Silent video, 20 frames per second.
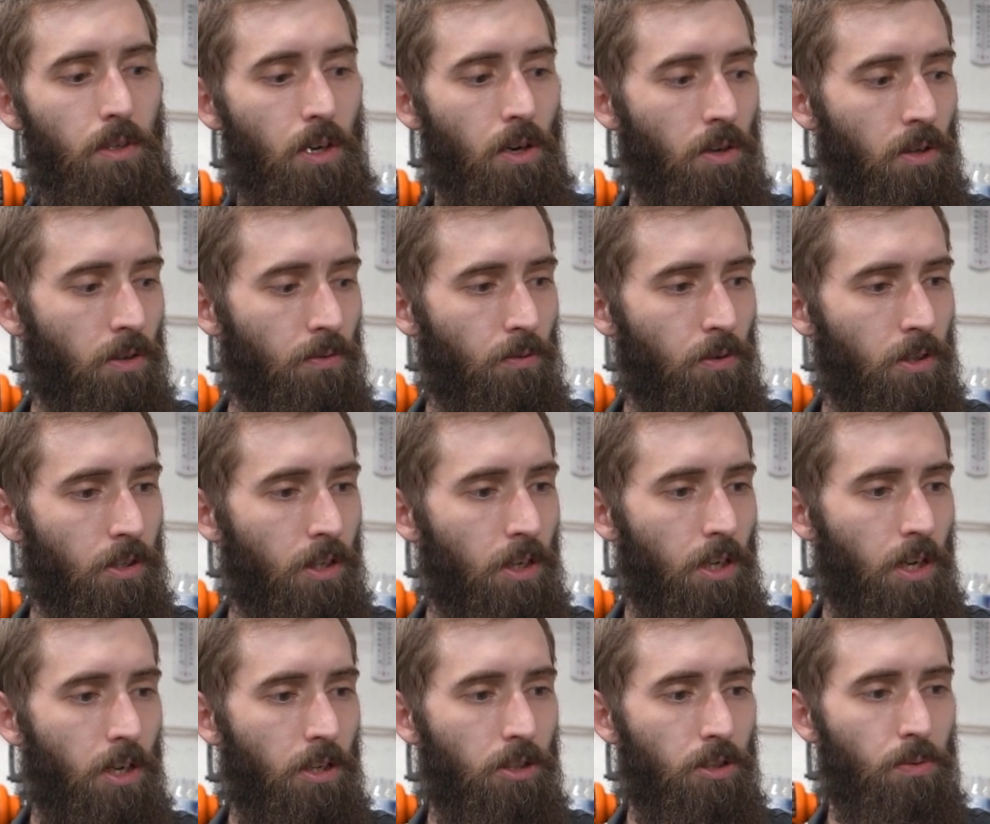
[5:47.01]
call it for today.
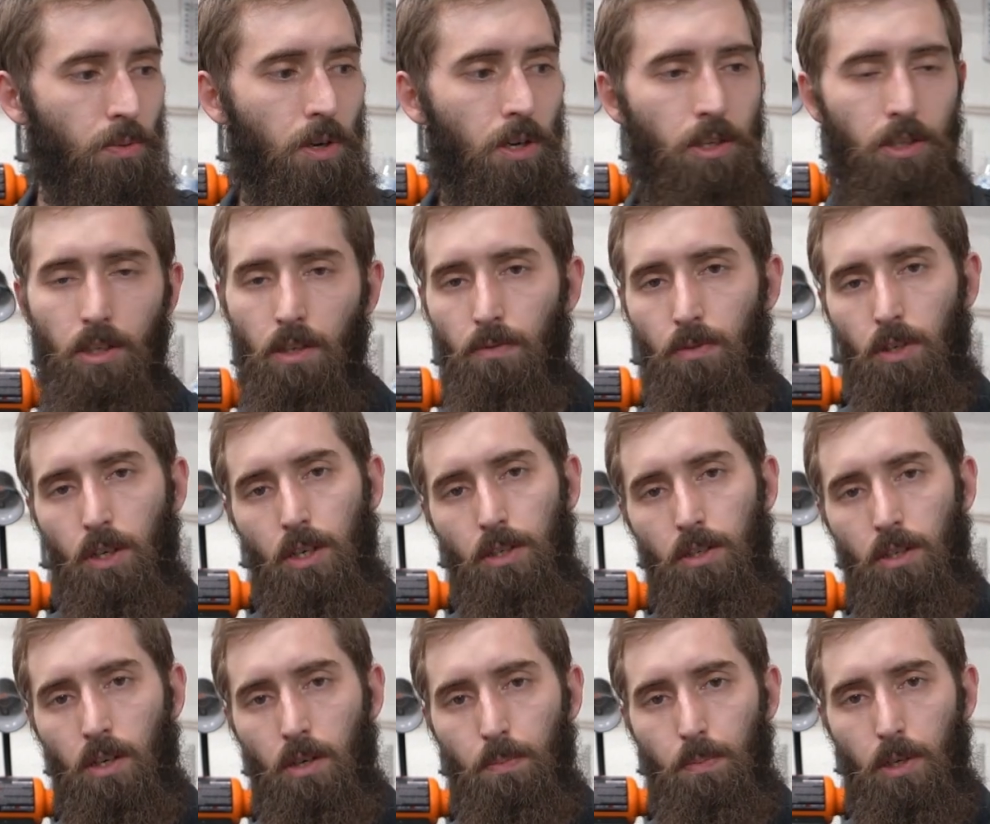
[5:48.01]
I just wanted to give you guys
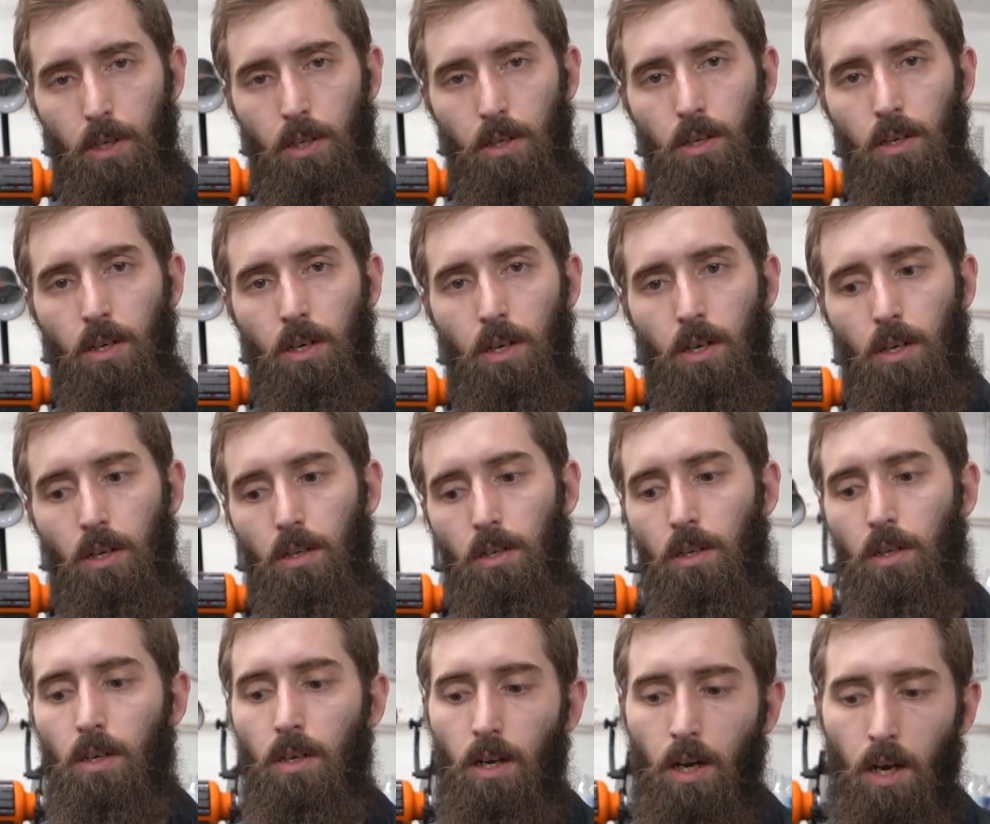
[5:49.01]
an update on
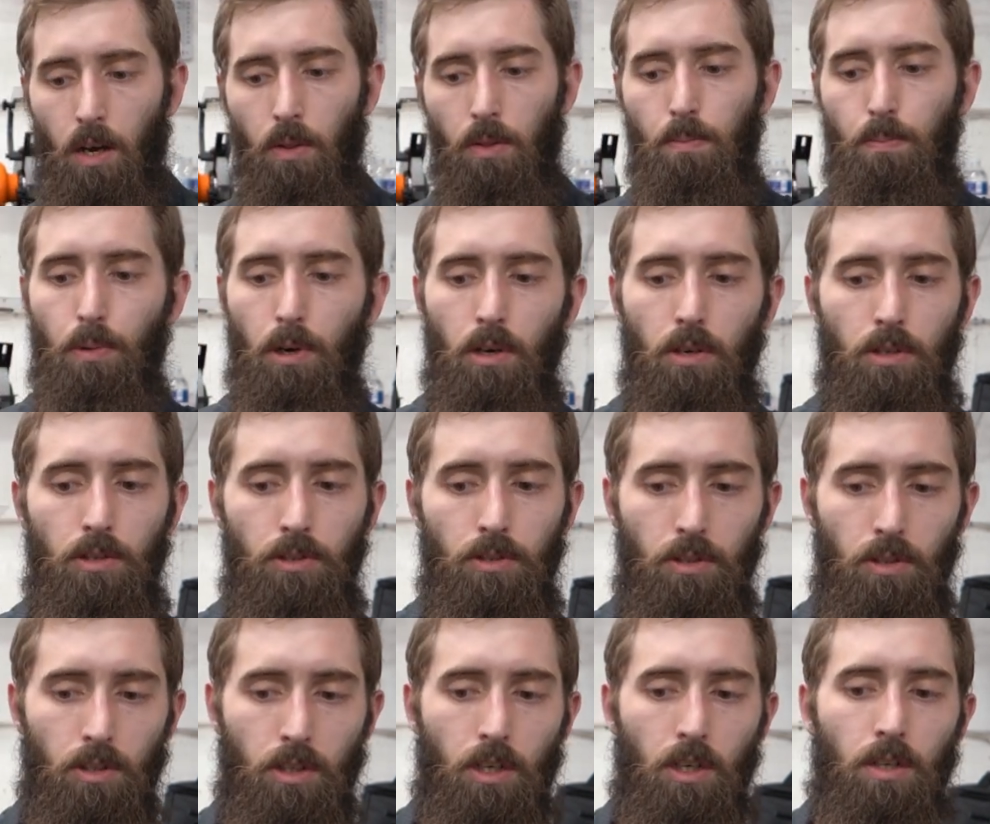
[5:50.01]
how the bar is
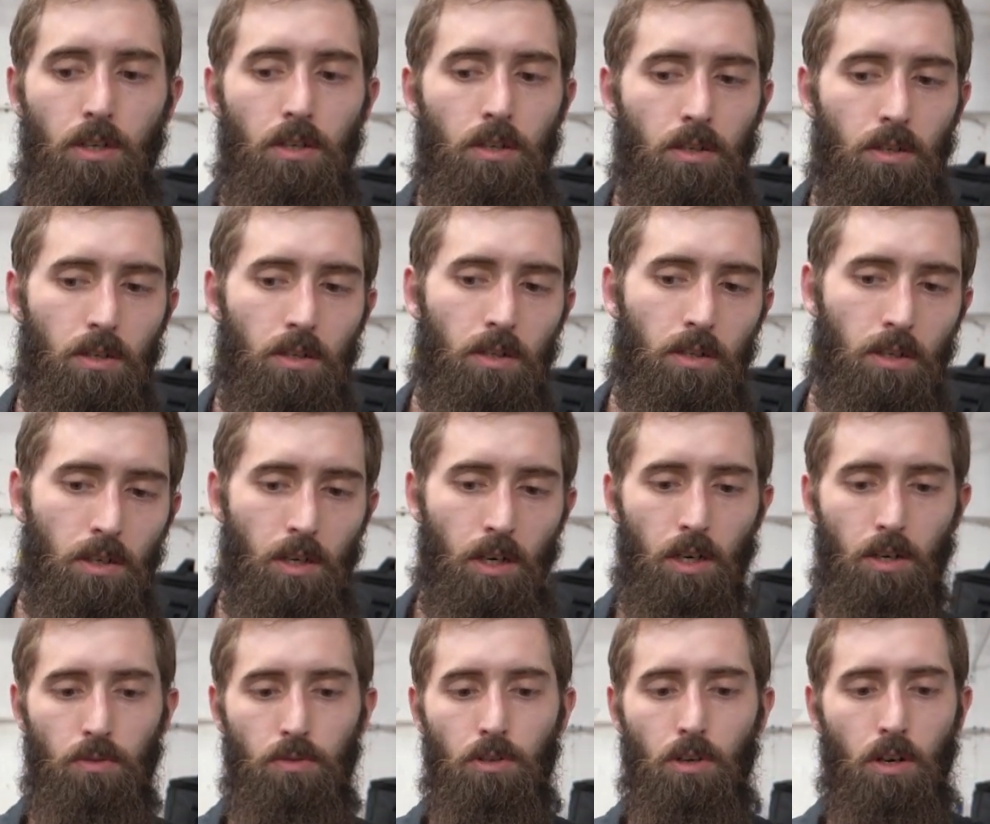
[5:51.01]
looking,
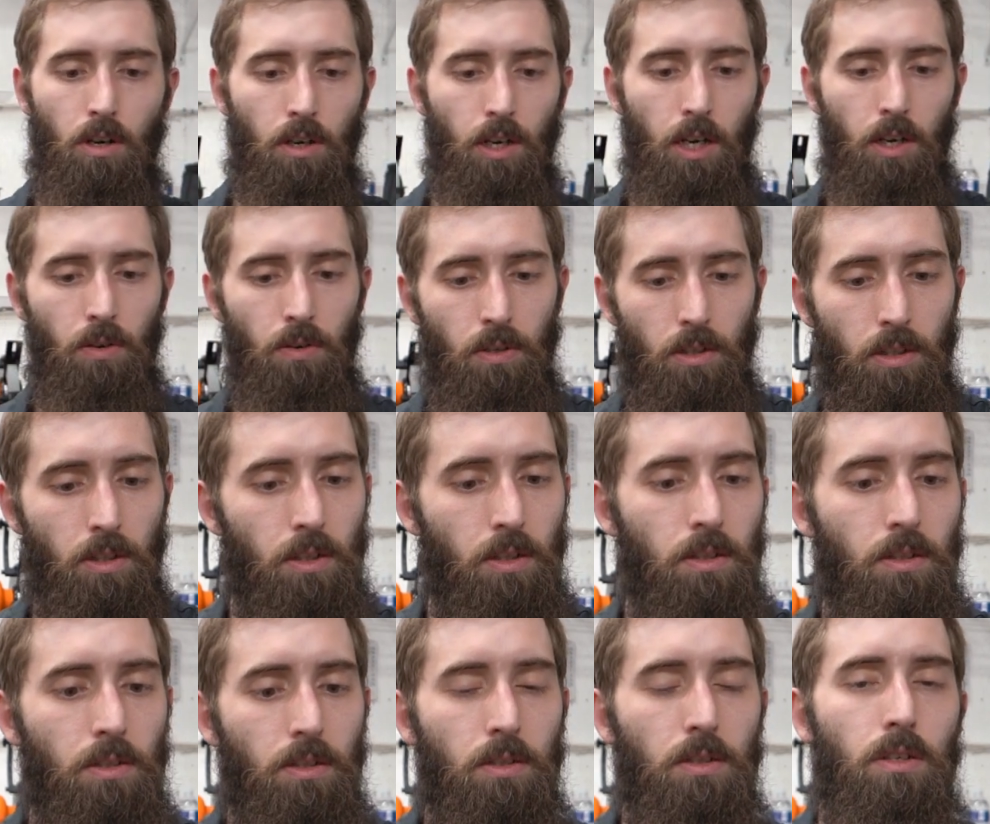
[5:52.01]
how drawn out it
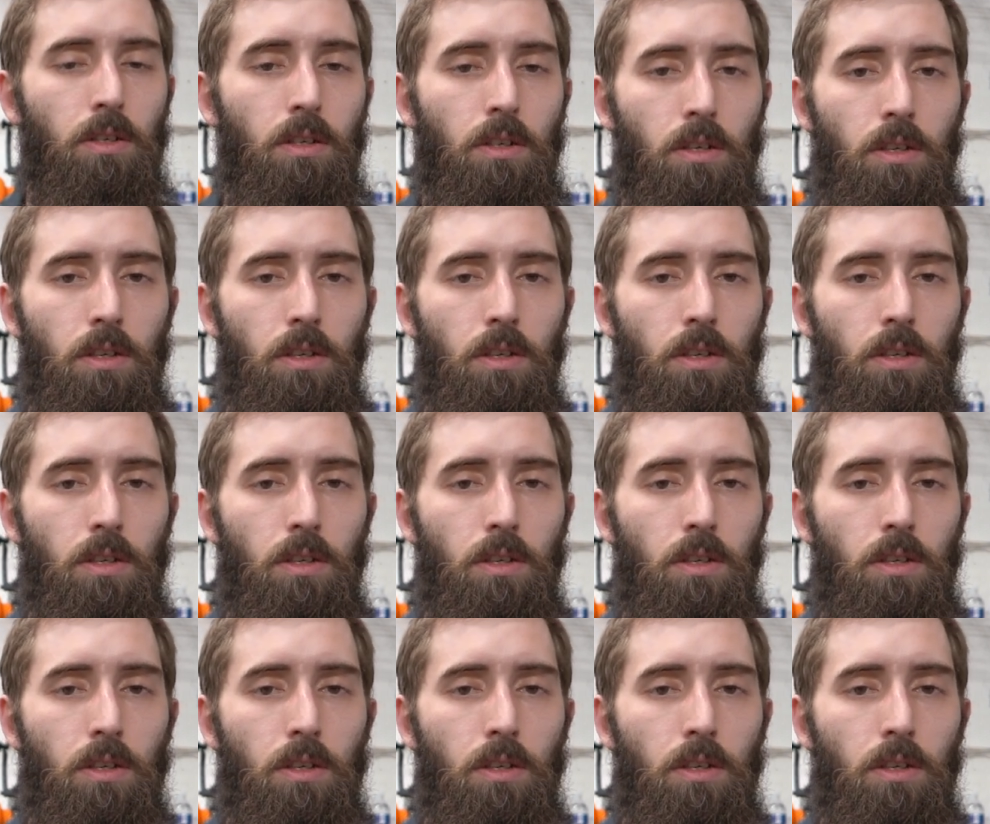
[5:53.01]
is.